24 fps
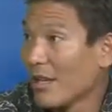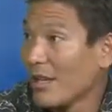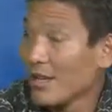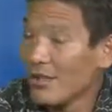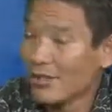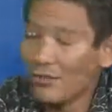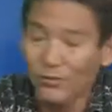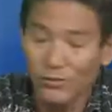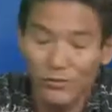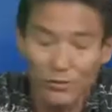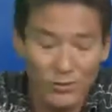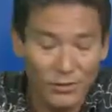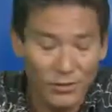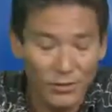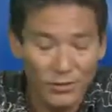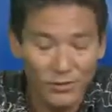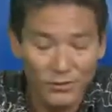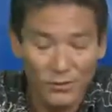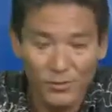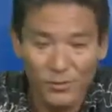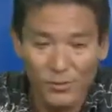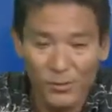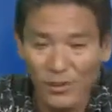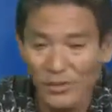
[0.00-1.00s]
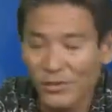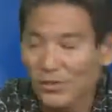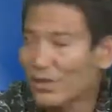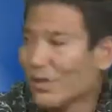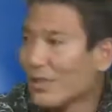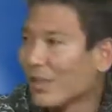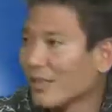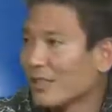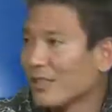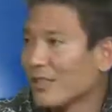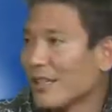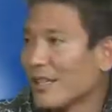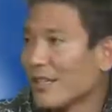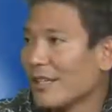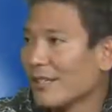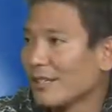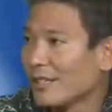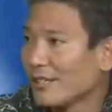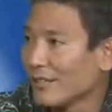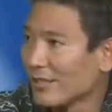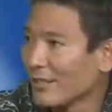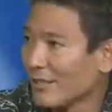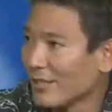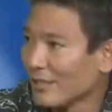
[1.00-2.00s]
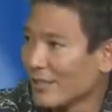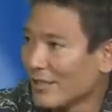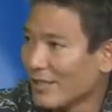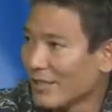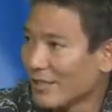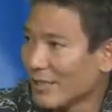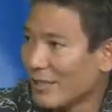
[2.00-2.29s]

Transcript: And there's pitch contests